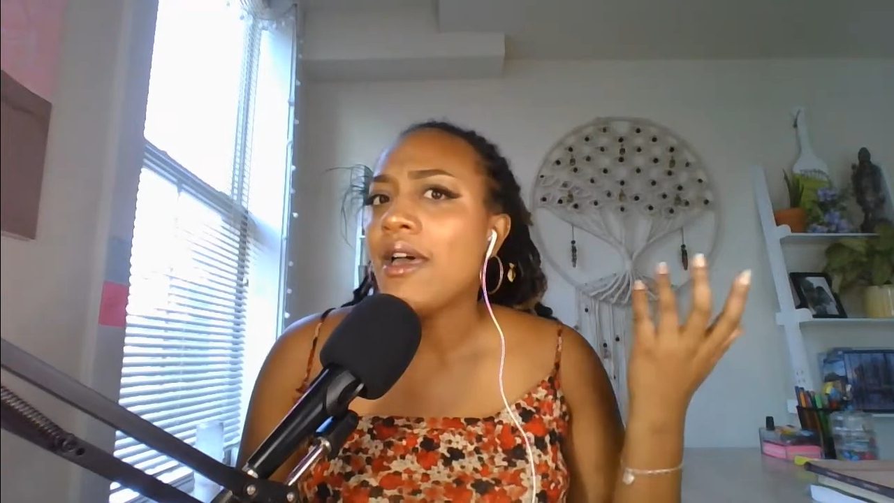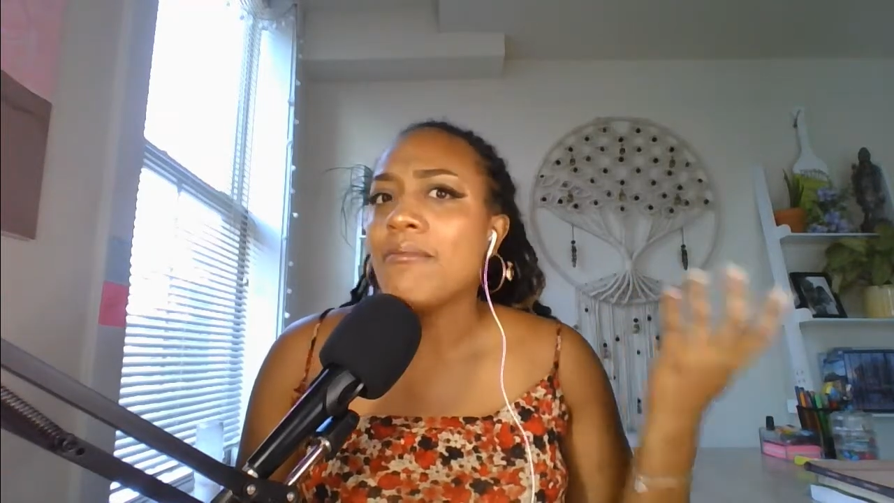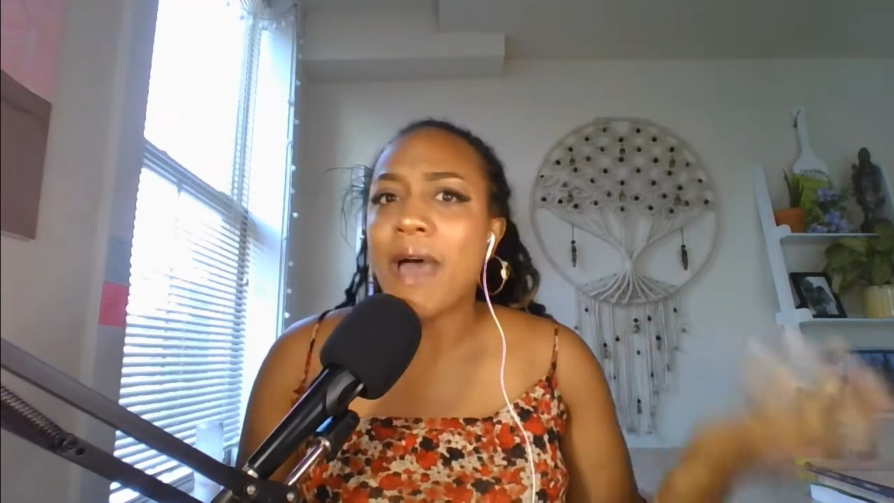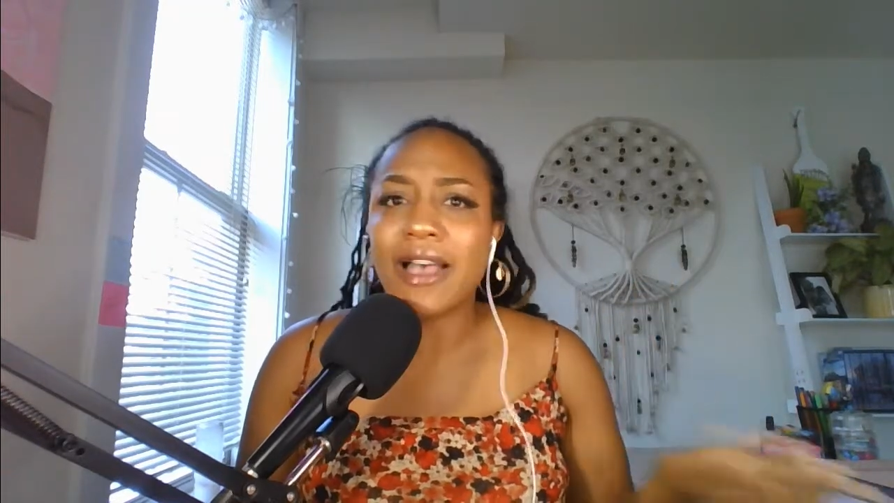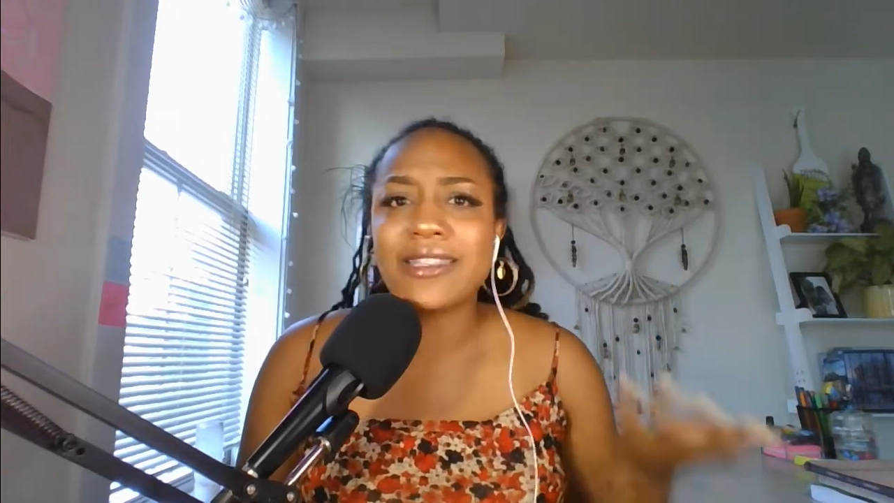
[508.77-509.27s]

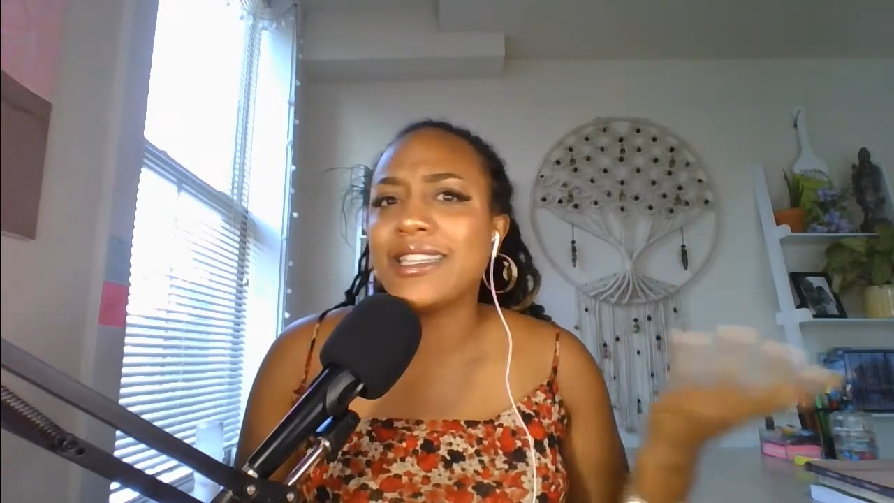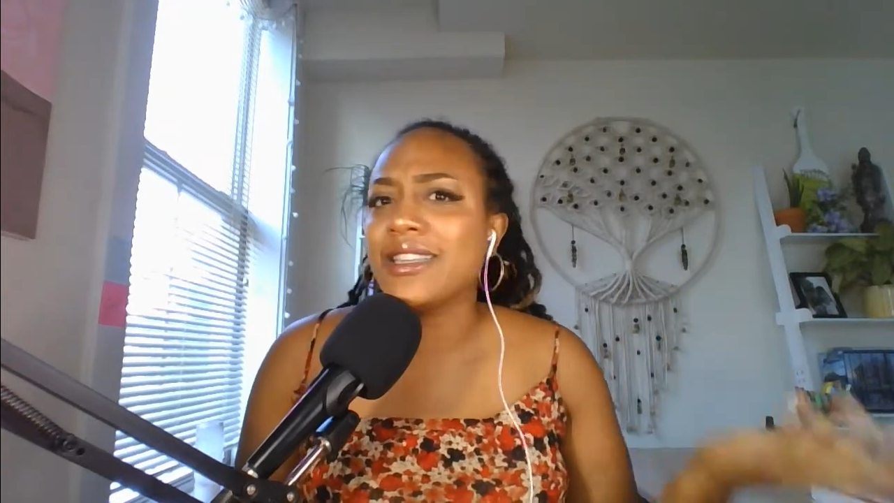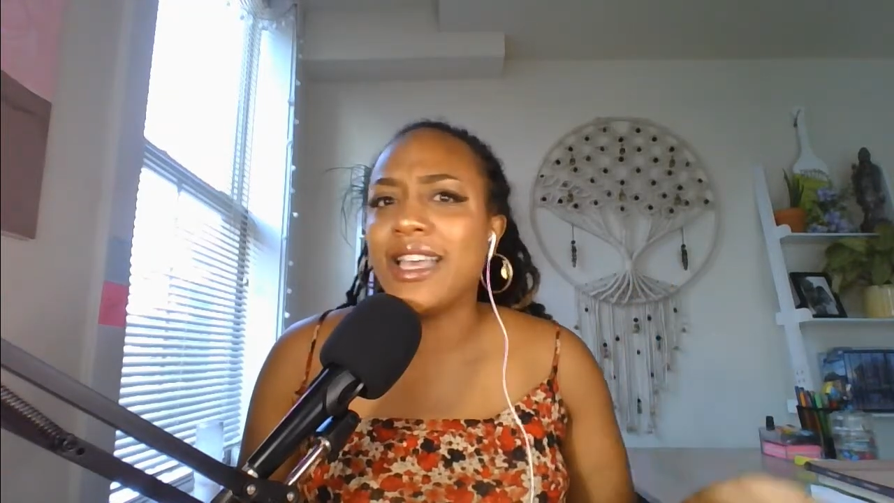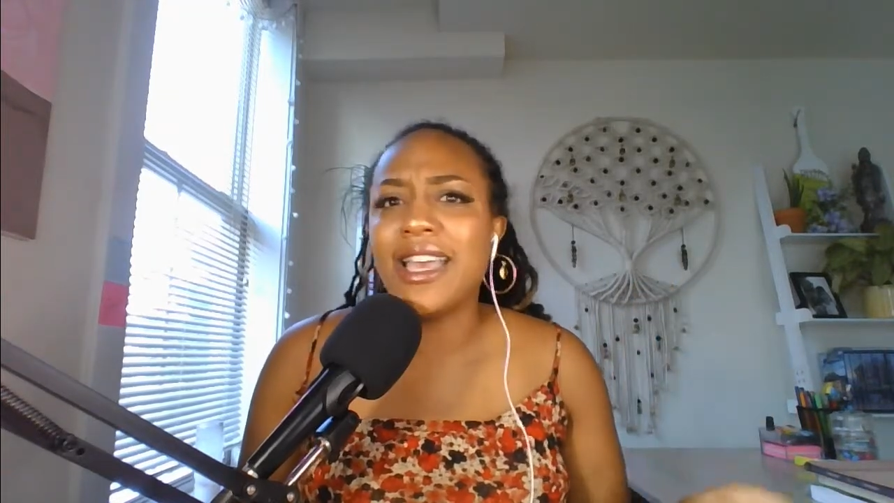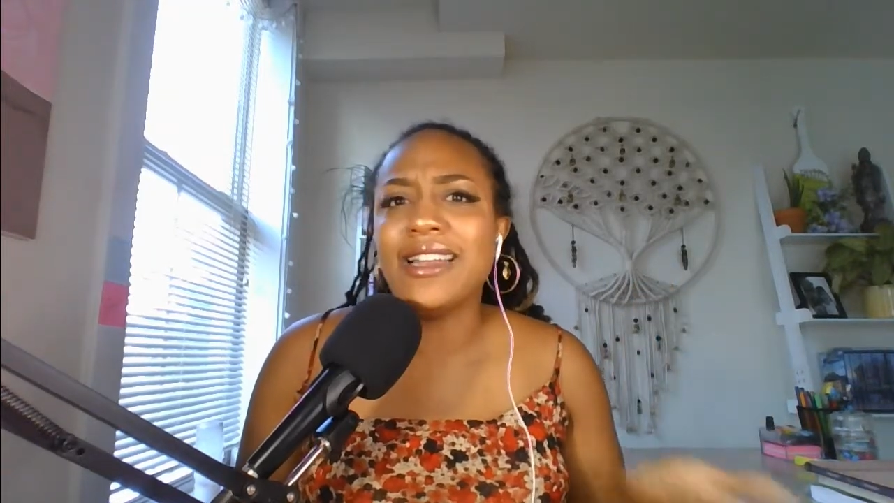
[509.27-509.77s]

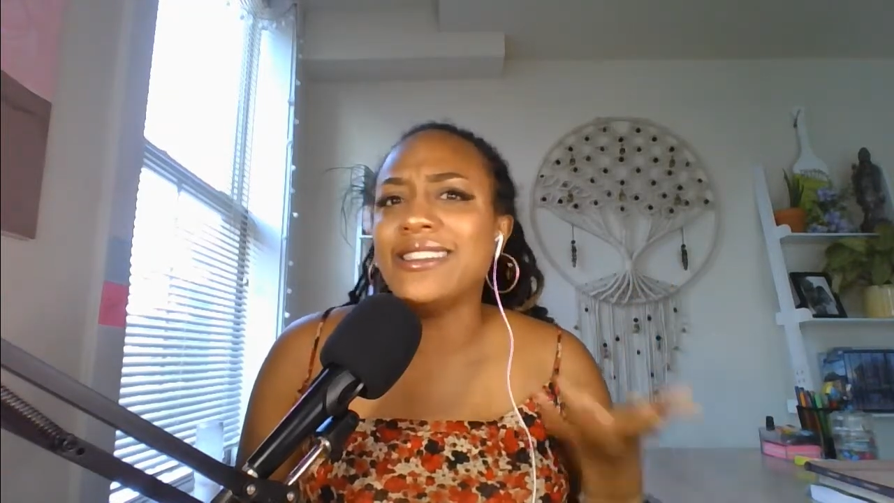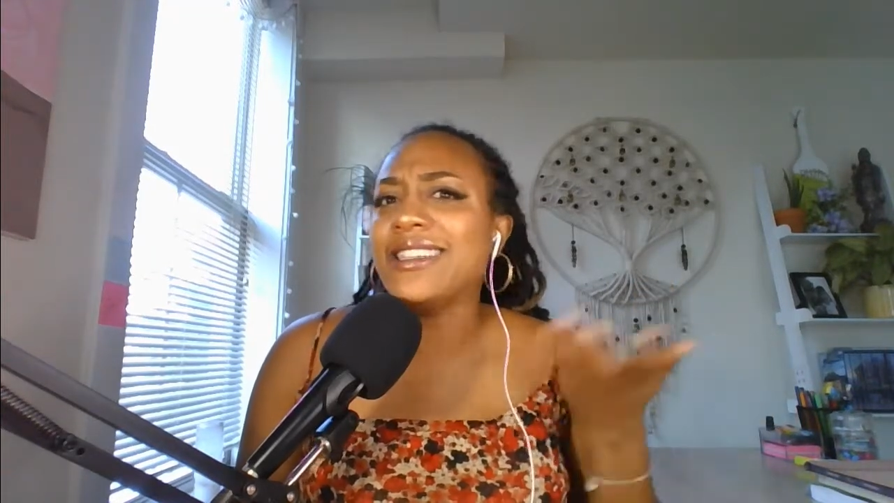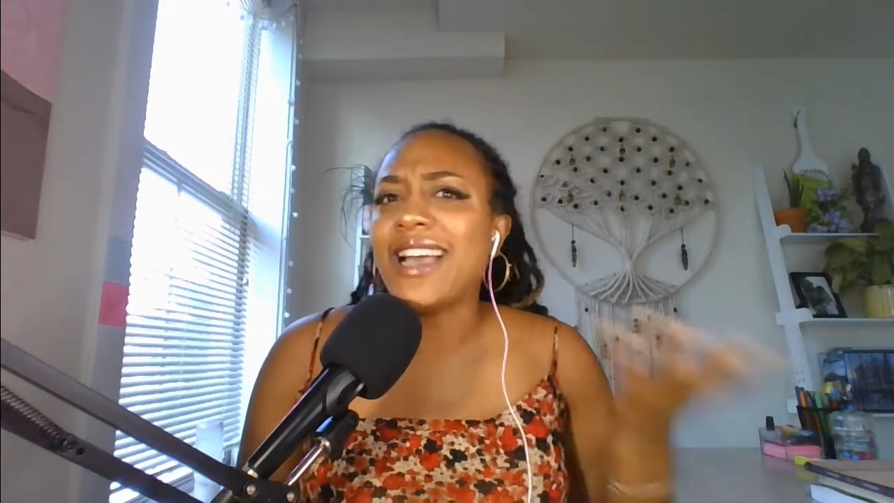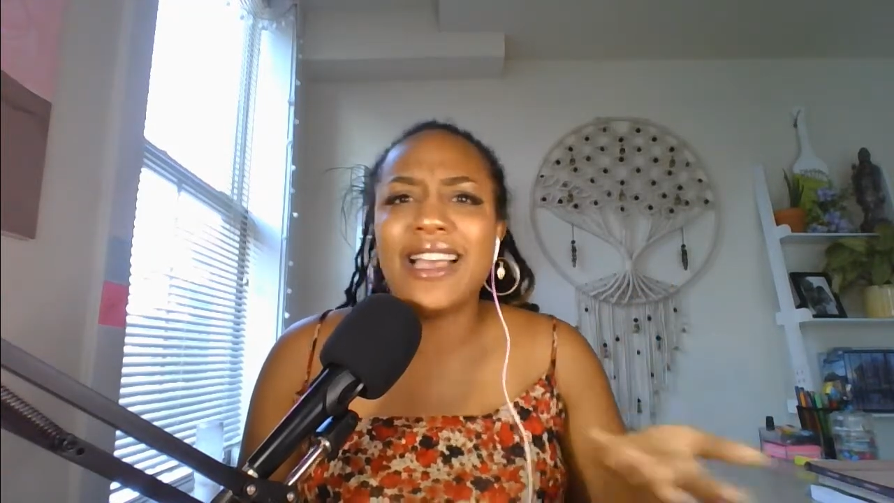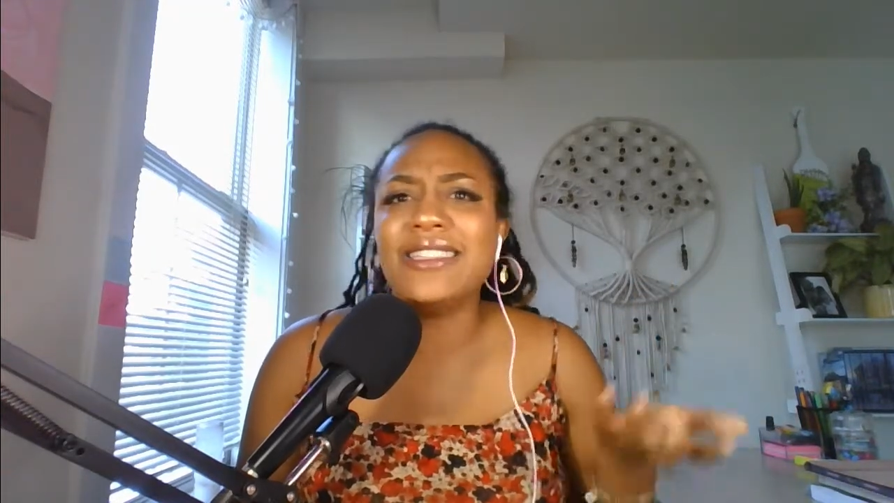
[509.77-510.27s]
masculine
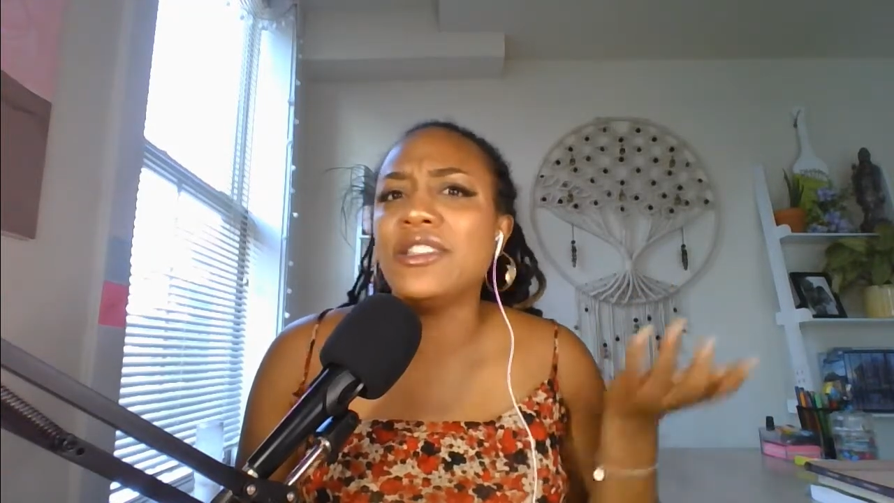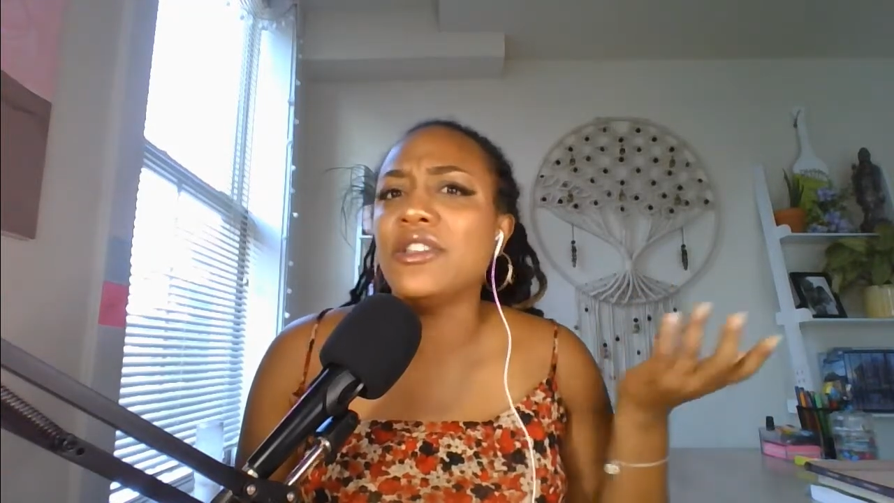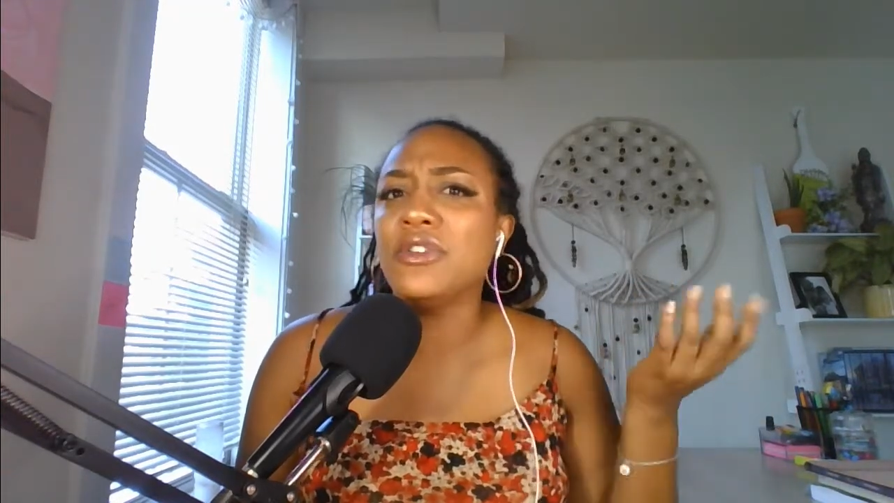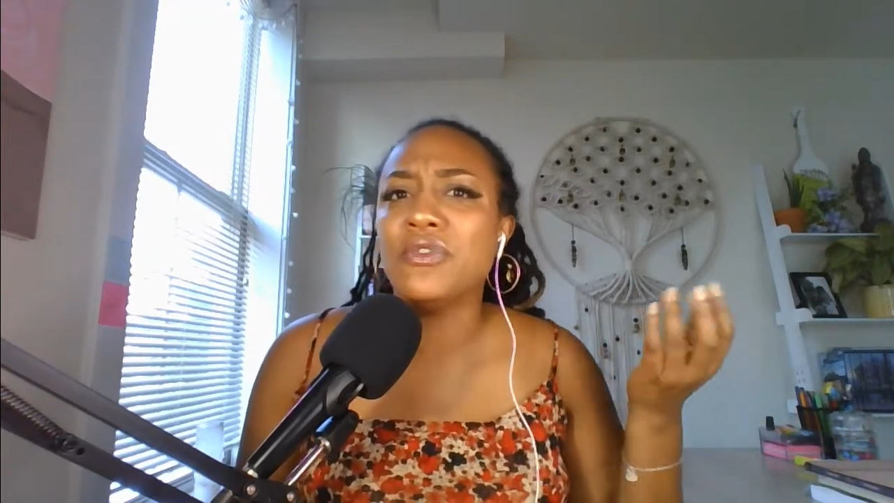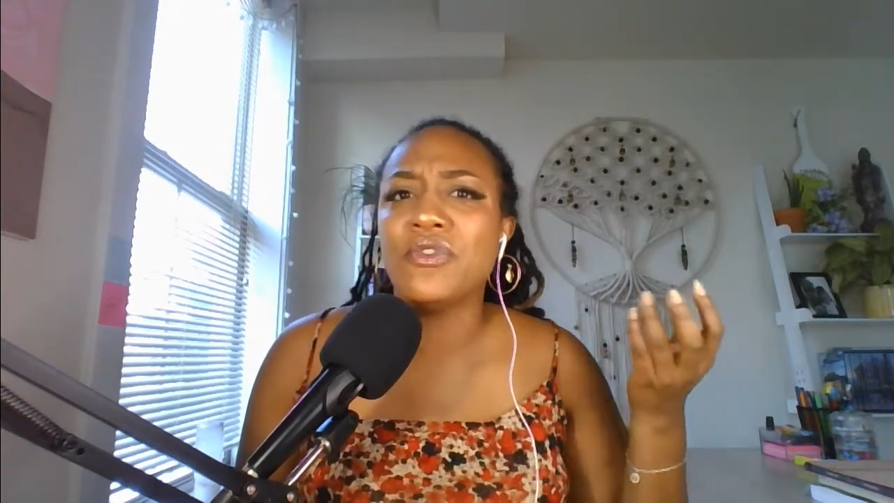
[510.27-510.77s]
kind
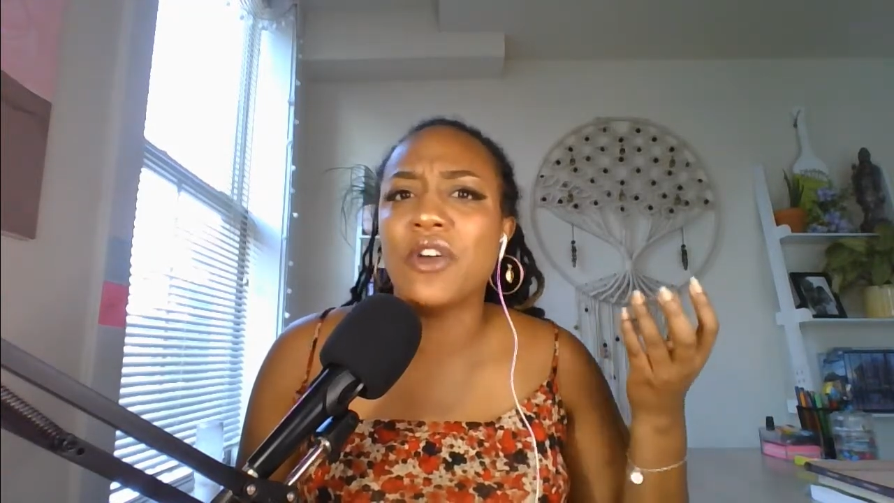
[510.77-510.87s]
of